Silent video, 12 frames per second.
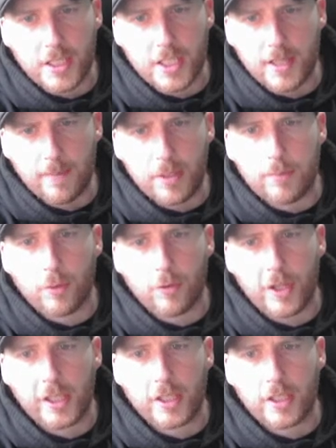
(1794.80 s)
Some people
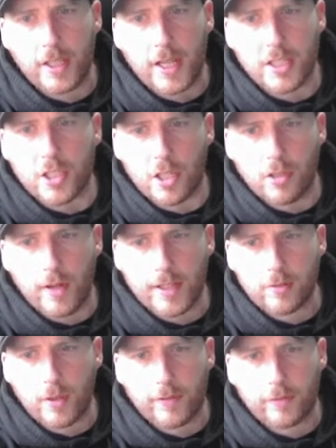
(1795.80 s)
think that it has a
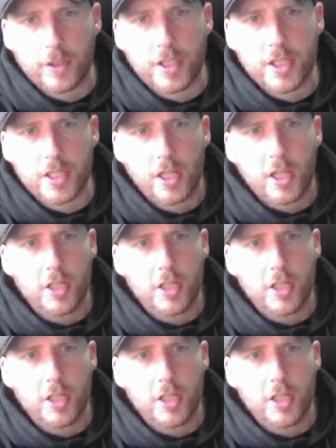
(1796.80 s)
direct reference